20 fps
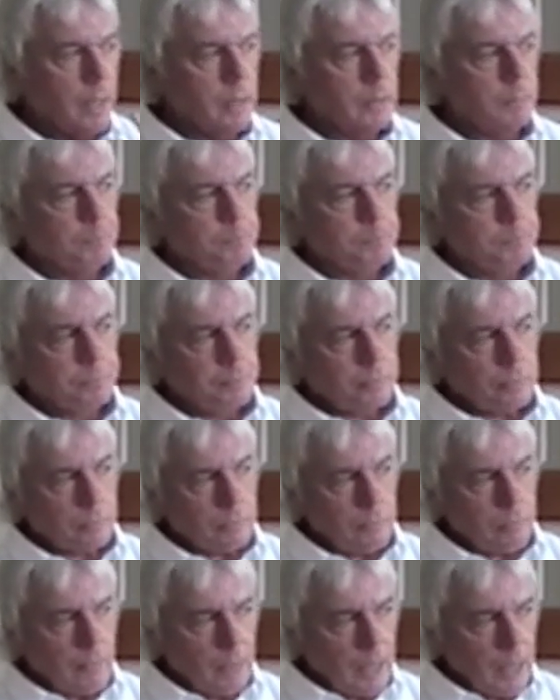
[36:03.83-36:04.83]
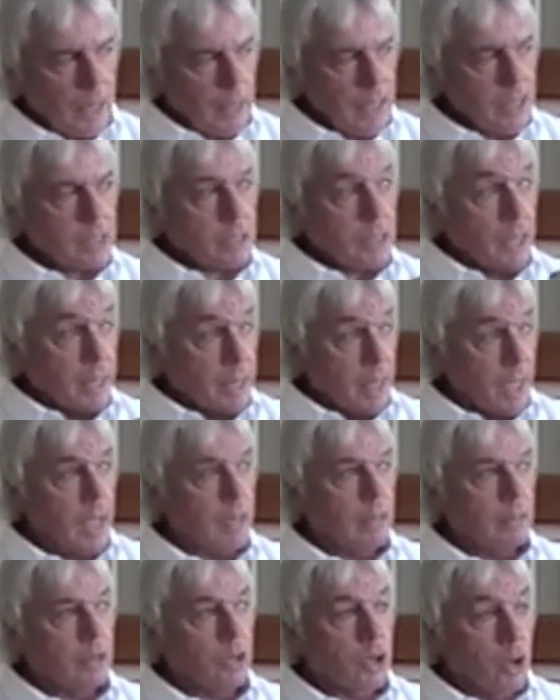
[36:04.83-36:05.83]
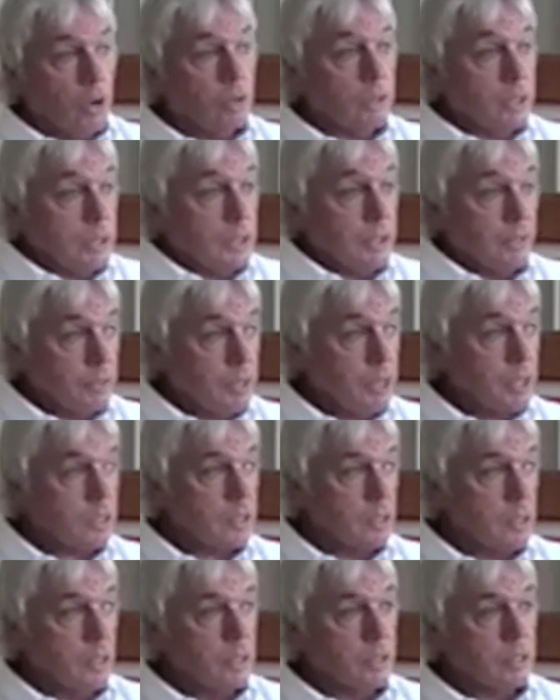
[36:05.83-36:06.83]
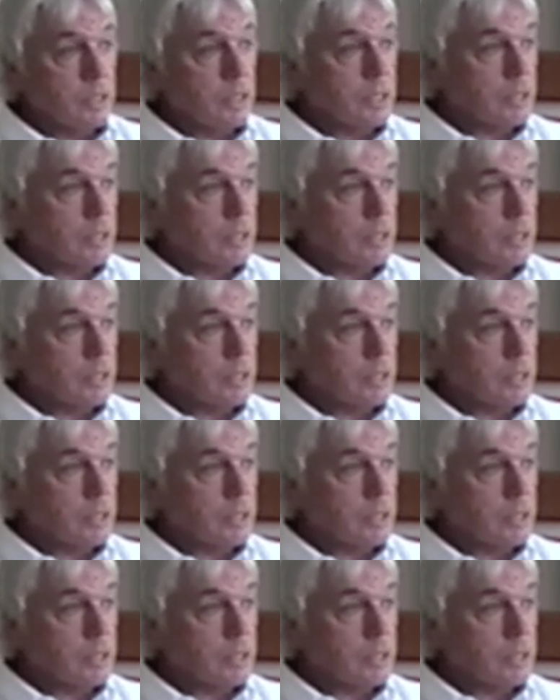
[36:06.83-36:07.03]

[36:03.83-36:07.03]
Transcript: And it's, again, cognitive dissonance.